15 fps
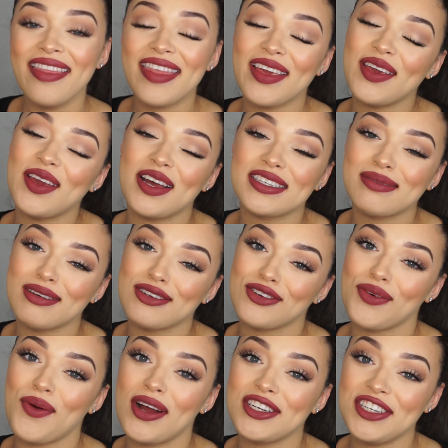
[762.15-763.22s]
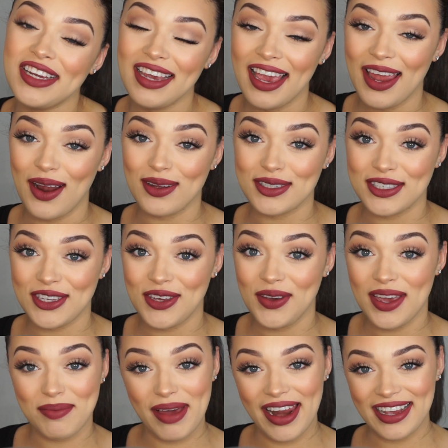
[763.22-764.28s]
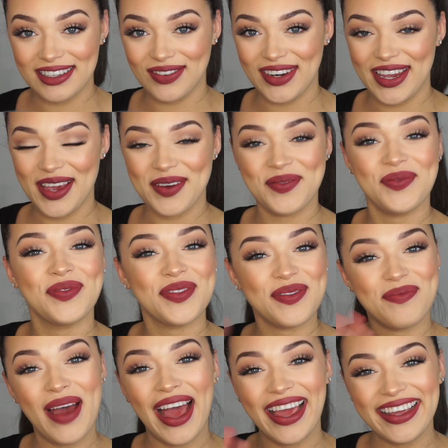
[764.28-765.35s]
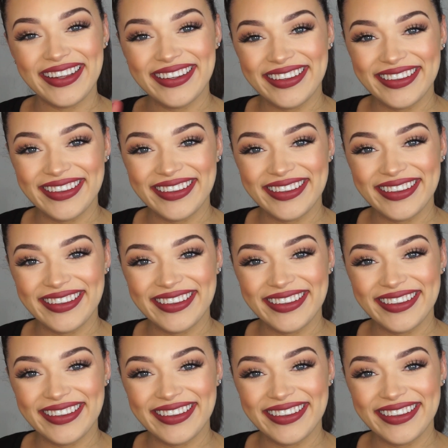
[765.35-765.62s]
Thank you guys so much for watching, and I'll see you in my next video. Bye!